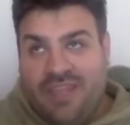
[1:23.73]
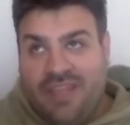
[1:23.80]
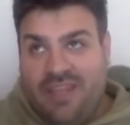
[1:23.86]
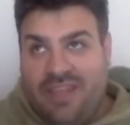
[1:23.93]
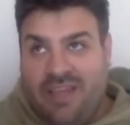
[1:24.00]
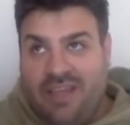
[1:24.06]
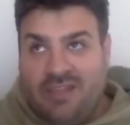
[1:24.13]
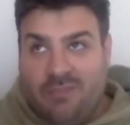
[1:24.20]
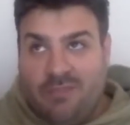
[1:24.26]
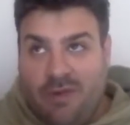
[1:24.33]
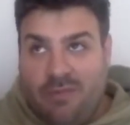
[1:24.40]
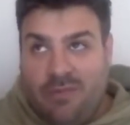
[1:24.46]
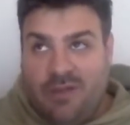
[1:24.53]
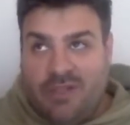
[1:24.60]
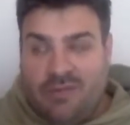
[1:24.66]
There's
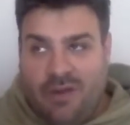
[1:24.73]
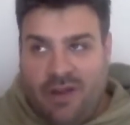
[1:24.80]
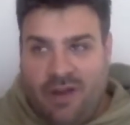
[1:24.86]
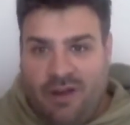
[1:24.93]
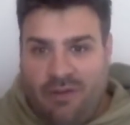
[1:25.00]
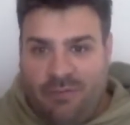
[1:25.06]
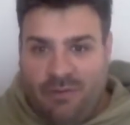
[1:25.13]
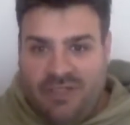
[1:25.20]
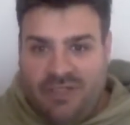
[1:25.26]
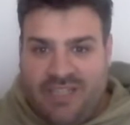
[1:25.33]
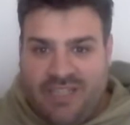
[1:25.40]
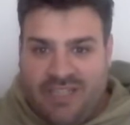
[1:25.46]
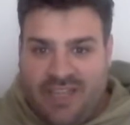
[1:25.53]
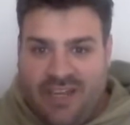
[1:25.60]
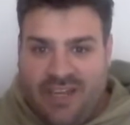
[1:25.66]
moments where I
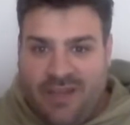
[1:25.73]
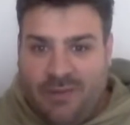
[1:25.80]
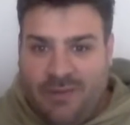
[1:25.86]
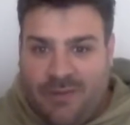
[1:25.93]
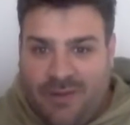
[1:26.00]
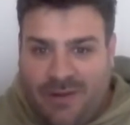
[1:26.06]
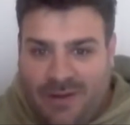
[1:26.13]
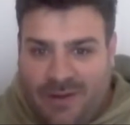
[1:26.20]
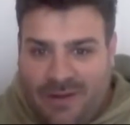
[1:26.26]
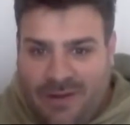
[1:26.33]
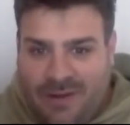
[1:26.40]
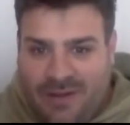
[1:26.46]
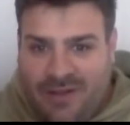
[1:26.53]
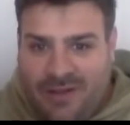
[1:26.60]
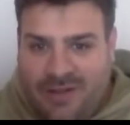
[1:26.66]
wanted to
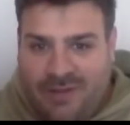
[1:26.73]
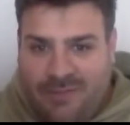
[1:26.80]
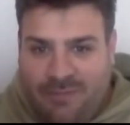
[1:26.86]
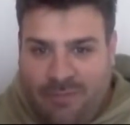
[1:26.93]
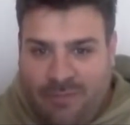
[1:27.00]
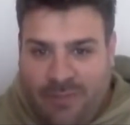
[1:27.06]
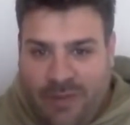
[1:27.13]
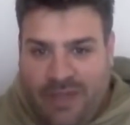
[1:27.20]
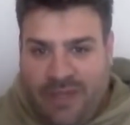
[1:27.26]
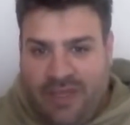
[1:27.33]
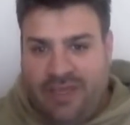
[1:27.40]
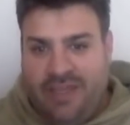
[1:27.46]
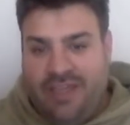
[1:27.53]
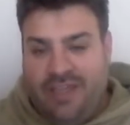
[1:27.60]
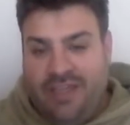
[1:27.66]

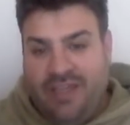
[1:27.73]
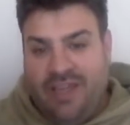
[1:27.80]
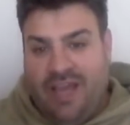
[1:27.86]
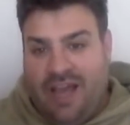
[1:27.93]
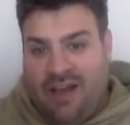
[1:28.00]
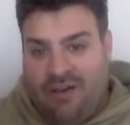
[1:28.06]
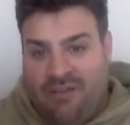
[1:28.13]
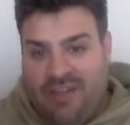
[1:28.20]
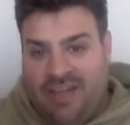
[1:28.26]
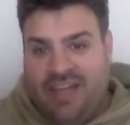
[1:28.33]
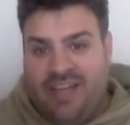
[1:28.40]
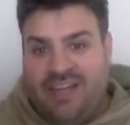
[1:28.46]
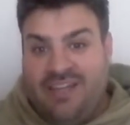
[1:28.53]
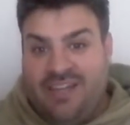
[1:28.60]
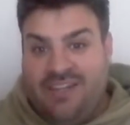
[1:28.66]
be out
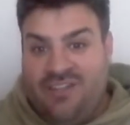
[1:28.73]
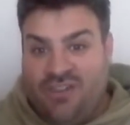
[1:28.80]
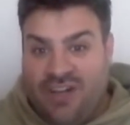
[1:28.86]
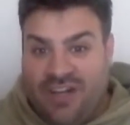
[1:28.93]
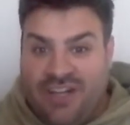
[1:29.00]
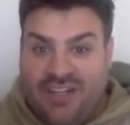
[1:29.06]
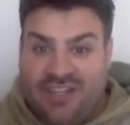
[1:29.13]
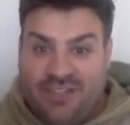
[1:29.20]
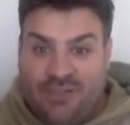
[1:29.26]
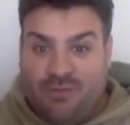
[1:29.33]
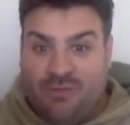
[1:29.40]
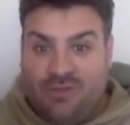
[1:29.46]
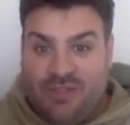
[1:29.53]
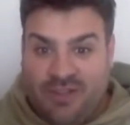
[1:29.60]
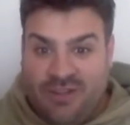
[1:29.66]
there and try and
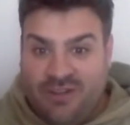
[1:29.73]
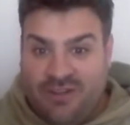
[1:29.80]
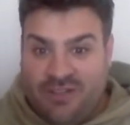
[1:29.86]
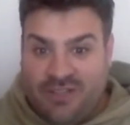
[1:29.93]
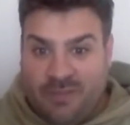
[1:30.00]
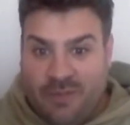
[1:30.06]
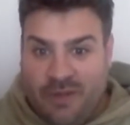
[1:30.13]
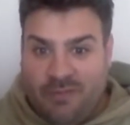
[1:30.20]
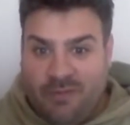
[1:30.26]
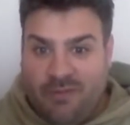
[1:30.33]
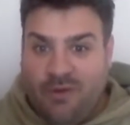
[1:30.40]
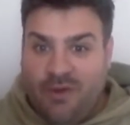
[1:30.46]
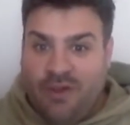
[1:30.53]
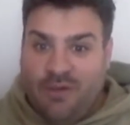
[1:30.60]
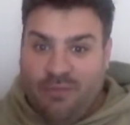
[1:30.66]
talk to lots of
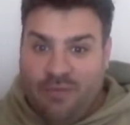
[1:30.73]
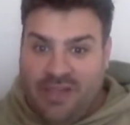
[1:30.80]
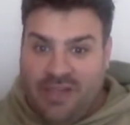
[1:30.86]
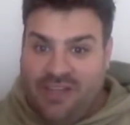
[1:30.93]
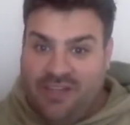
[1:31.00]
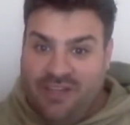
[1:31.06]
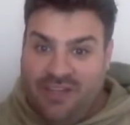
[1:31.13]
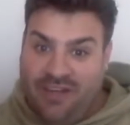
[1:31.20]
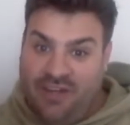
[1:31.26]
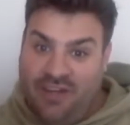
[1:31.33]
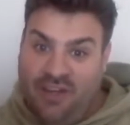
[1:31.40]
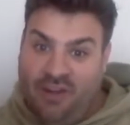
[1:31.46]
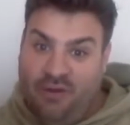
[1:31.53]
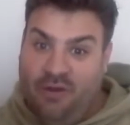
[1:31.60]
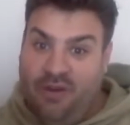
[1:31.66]
people, but you don't
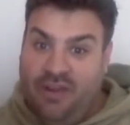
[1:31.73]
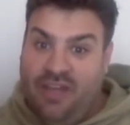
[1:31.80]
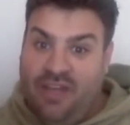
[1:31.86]
know